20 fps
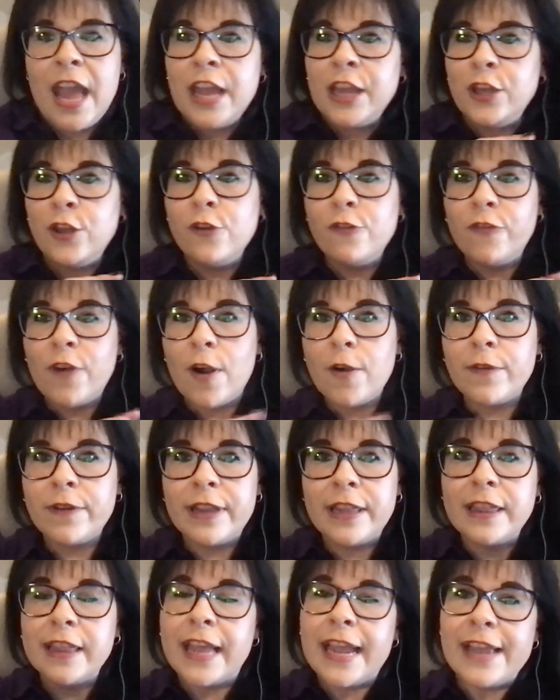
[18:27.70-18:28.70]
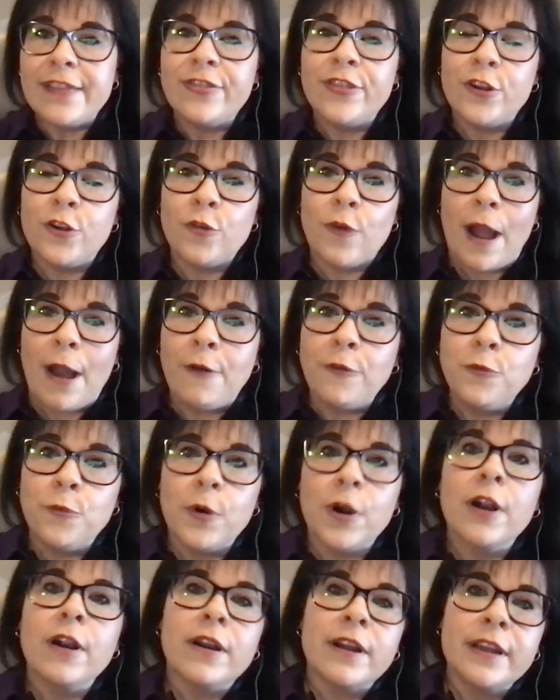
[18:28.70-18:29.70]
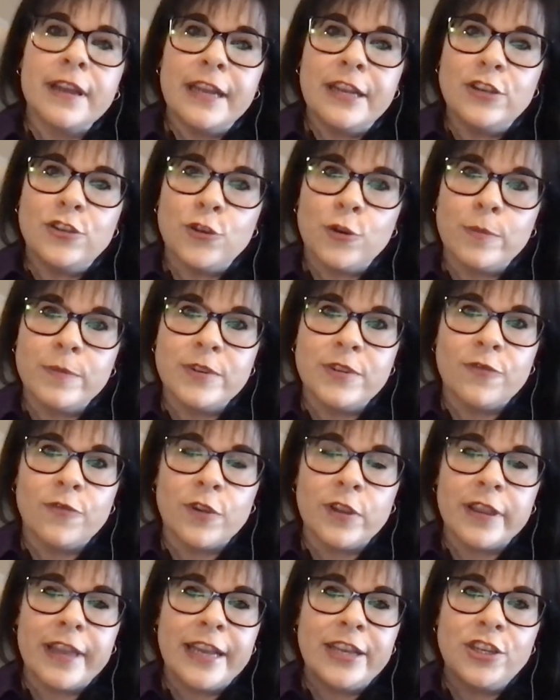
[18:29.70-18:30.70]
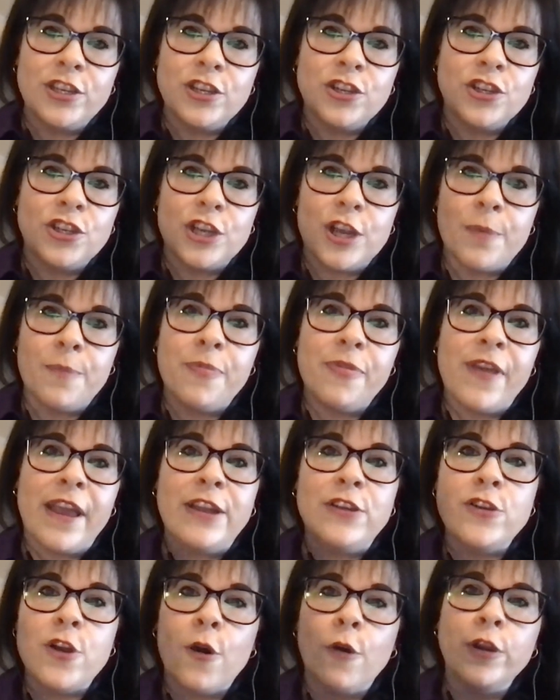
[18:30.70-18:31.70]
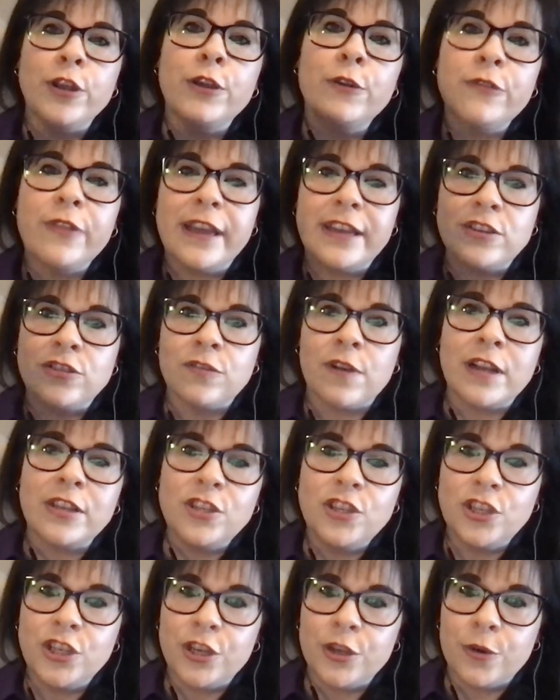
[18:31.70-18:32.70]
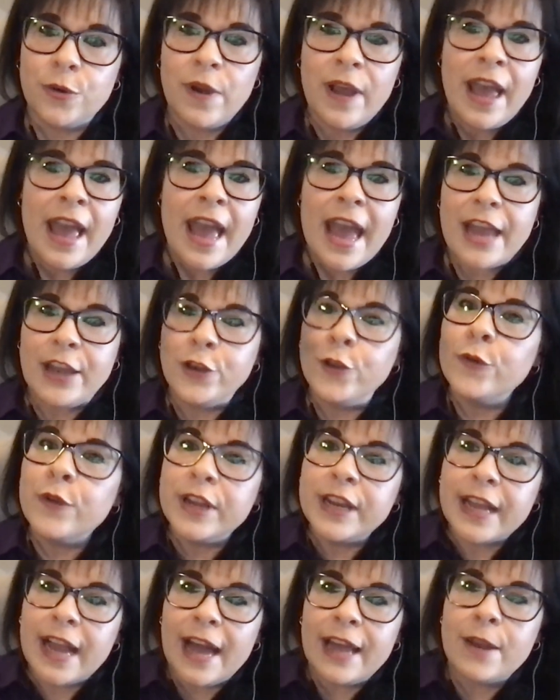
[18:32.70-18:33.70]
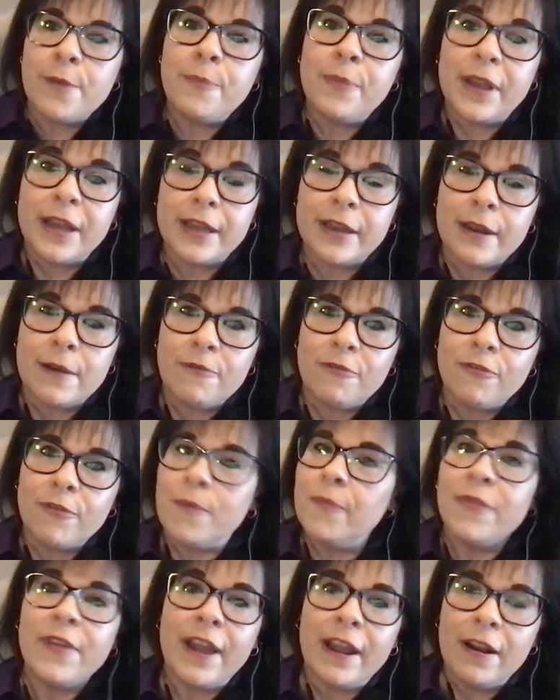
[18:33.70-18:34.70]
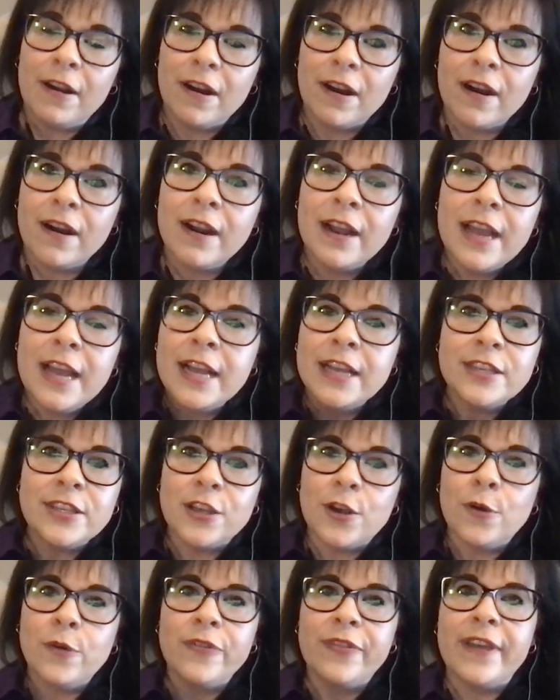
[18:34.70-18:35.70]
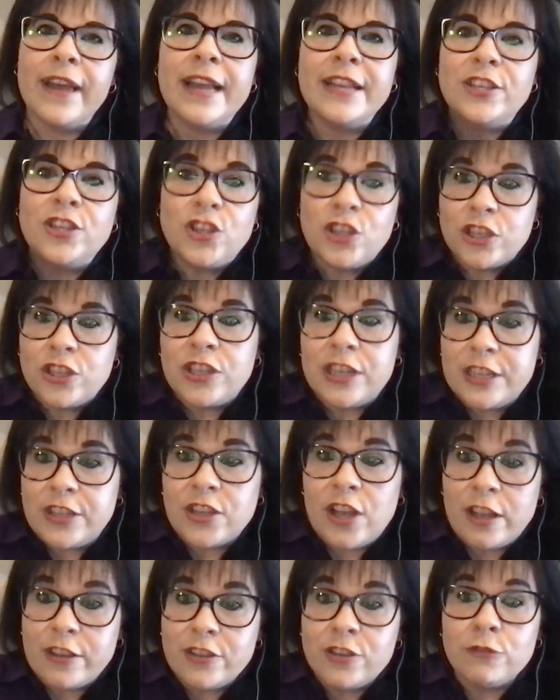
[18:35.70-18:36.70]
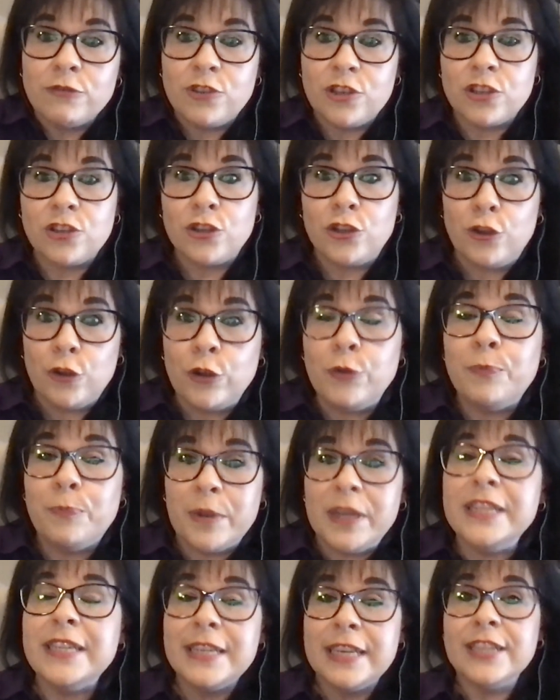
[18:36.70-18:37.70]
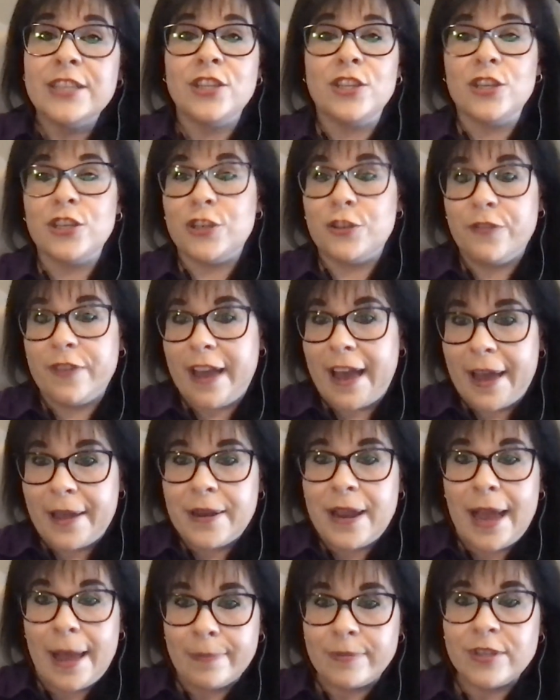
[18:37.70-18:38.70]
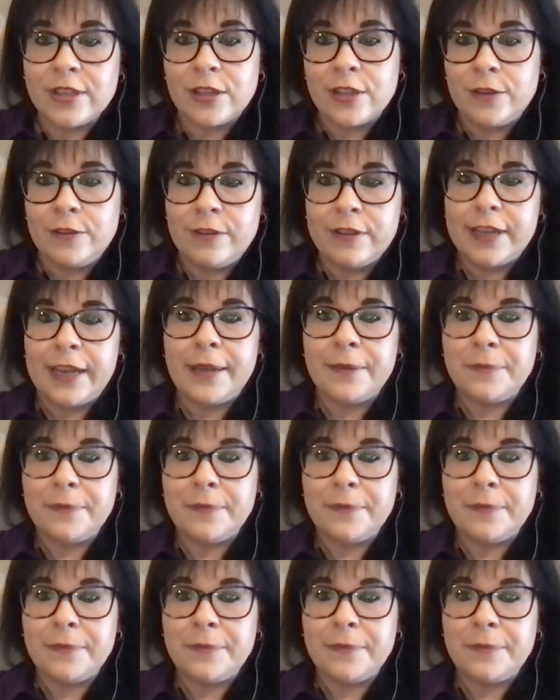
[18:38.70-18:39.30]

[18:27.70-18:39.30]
you've already laid the groundwork in terms of relationship. They know you, they trust you, and you could kind of pick it up from there. So it's just, it's also just good business to do that. Absolutely.